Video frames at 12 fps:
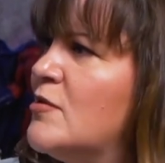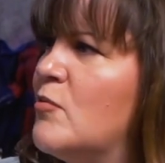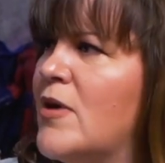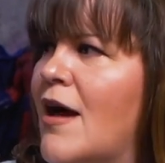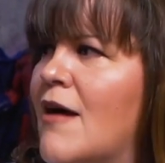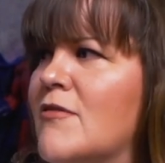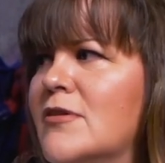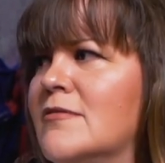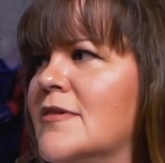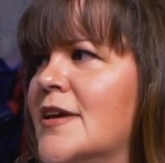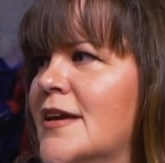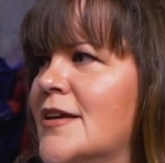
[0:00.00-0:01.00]
You know, yes. we haven't,
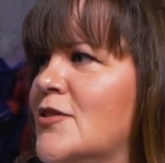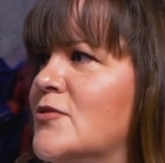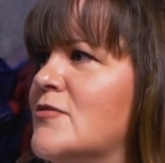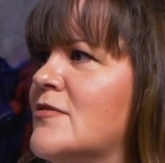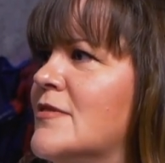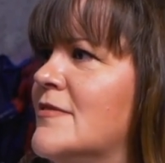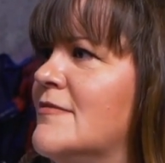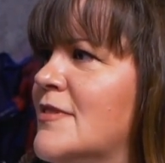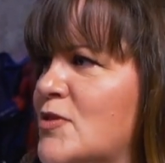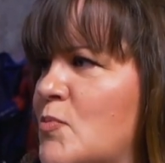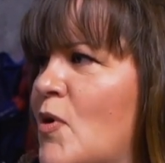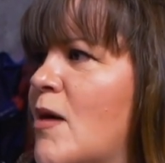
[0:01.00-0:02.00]
there,
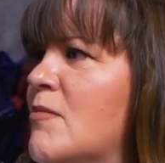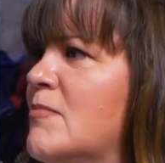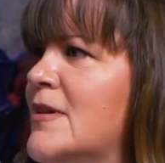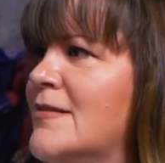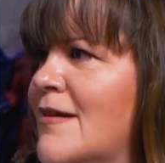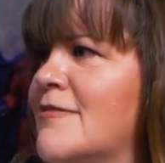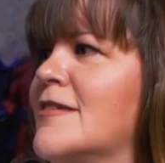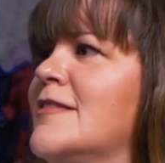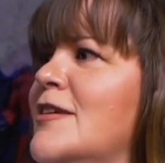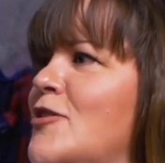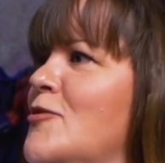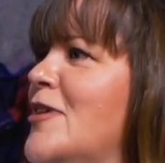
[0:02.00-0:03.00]
there's probably nothing
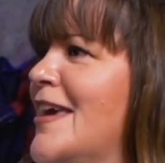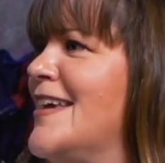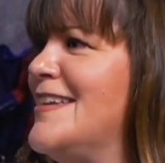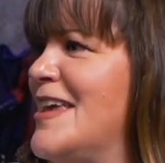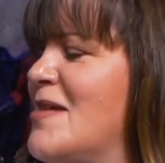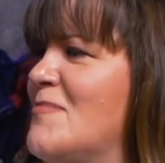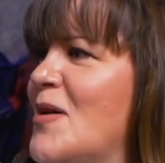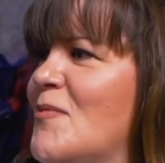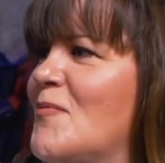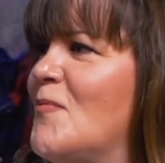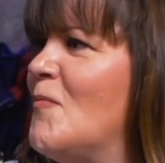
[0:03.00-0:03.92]
that you can't name that